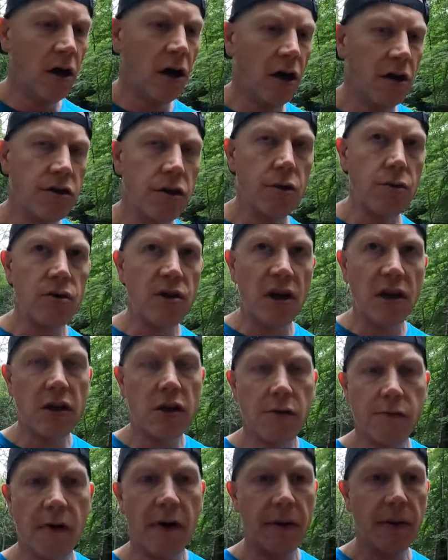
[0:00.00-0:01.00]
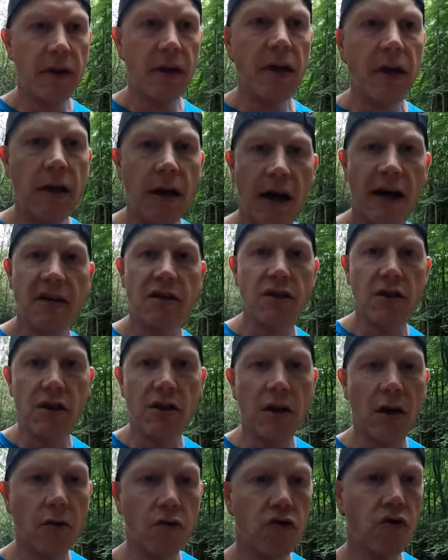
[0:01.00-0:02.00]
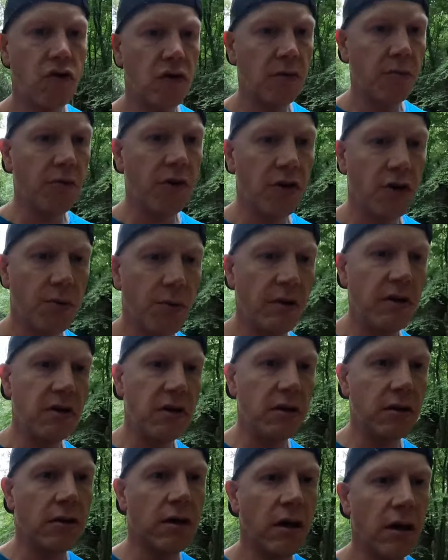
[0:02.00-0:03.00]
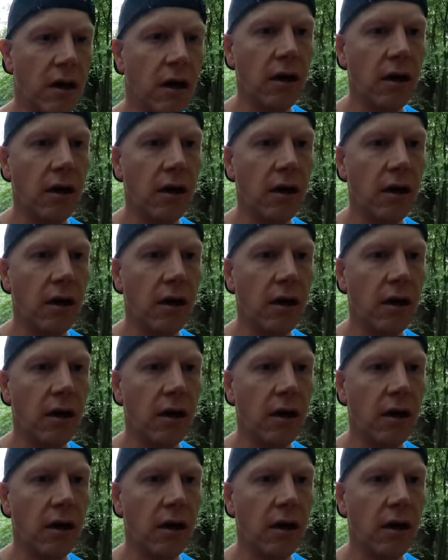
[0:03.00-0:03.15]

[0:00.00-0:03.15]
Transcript: I do tend to run the Xodus Ultra in British winters,